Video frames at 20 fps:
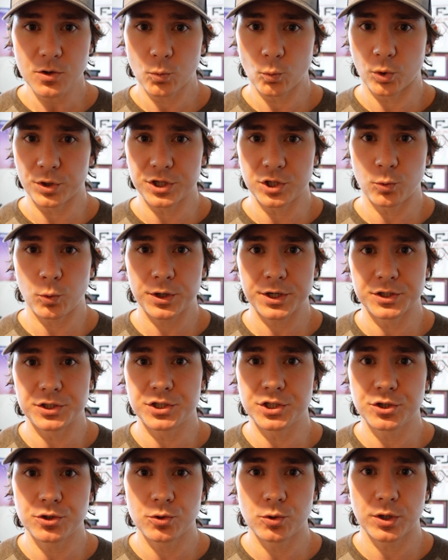what you want to
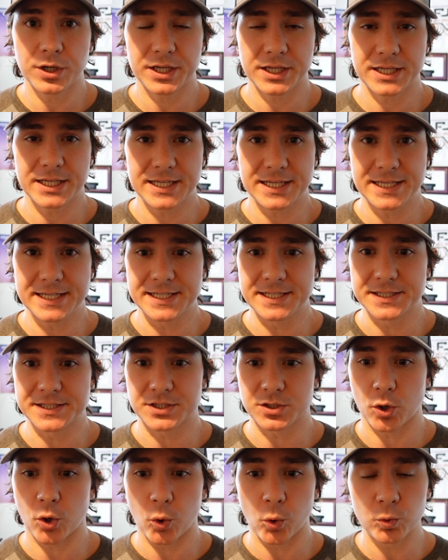do
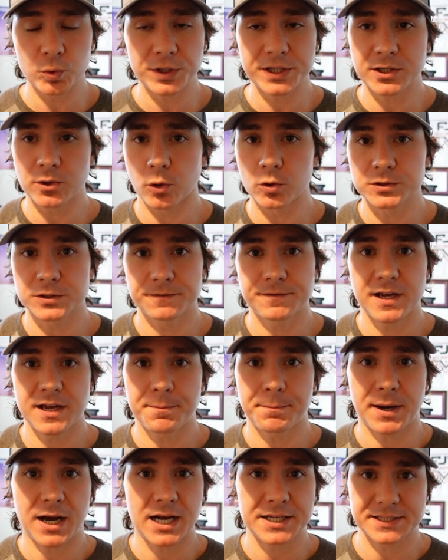is only
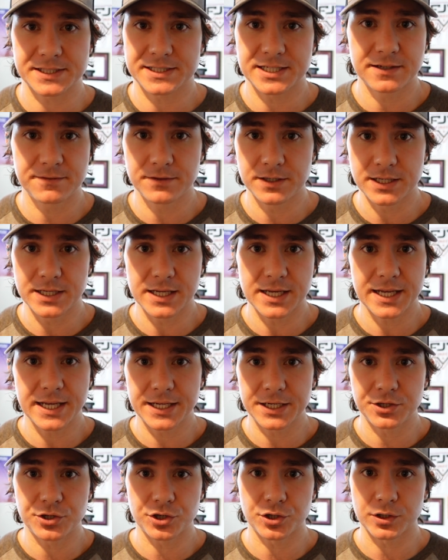cultivate positivity
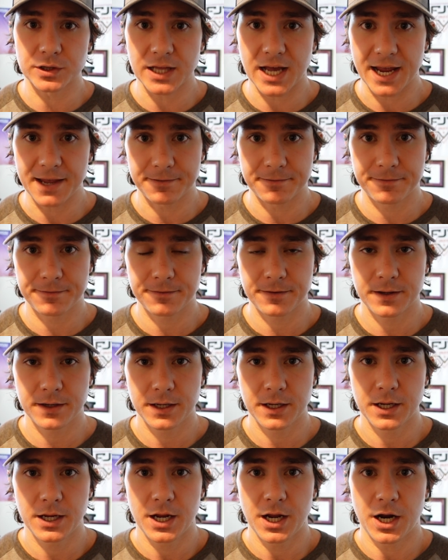into your life.
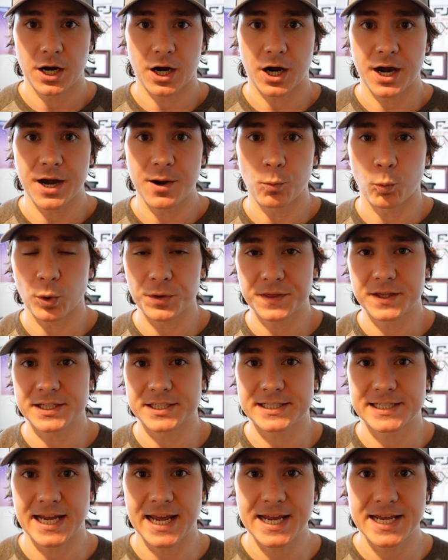All right, what
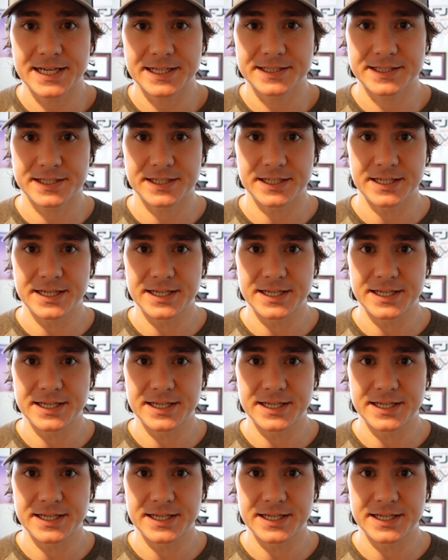this takes